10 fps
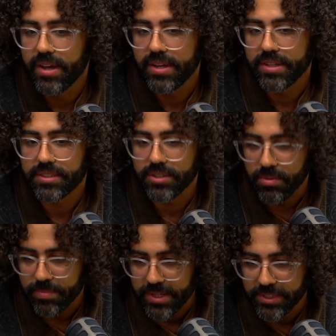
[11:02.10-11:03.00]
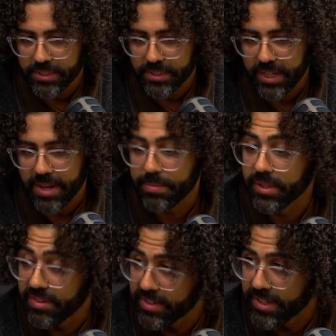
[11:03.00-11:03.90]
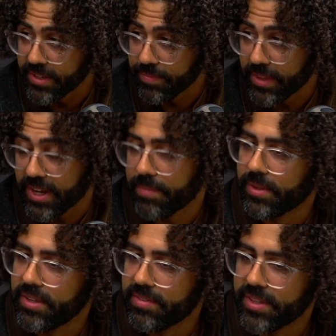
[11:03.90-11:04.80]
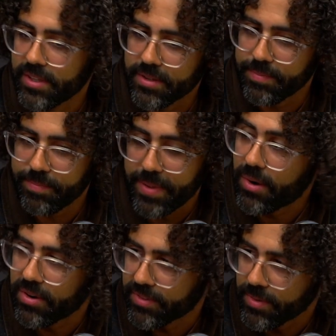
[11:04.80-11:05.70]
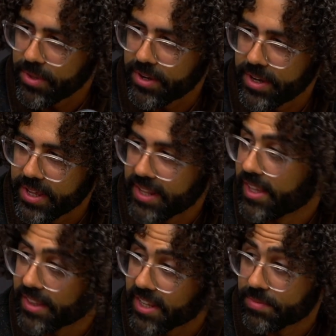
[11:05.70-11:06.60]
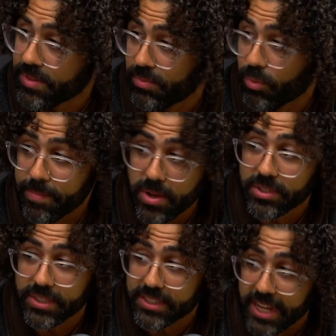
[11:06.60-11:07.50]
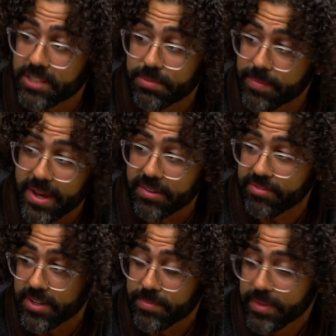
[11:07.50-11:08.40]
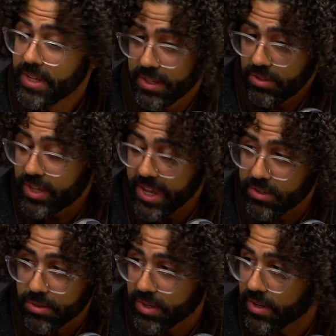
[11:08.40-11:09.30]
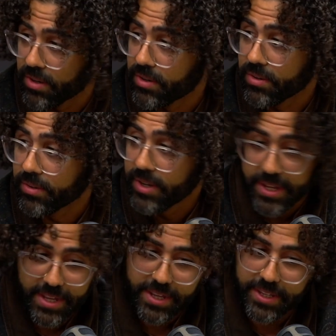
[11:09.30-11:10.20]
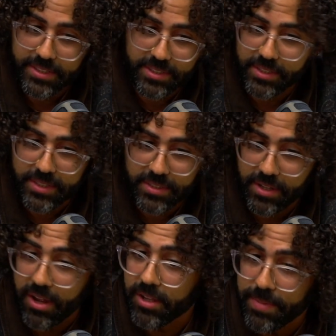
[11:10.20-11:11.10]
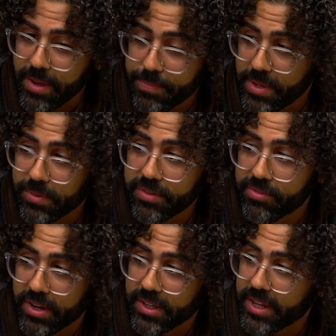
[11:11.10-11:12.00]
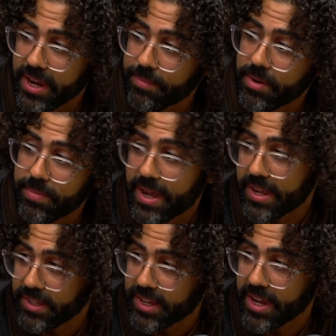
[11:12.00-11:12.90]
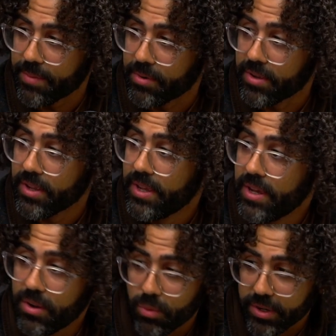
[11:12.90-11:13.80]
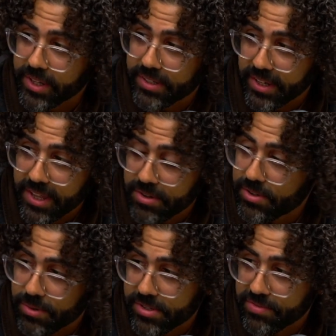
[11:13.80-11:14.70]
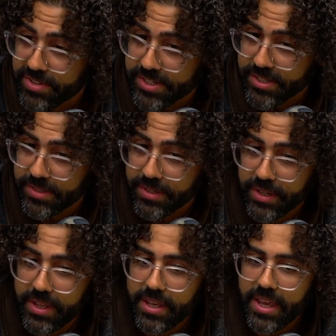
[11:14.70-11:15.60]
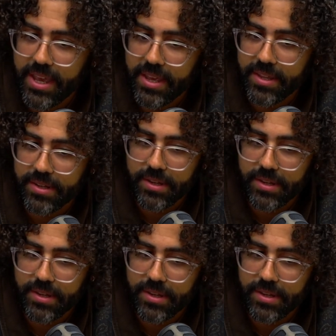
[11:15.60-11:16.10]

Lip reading: so much, and I believe in it, and I believe in the power of community, and I think that's what most excites me about a film. You can't do it on your own. It's all about people in front of the camera, behind the camera, working together towards a vision. And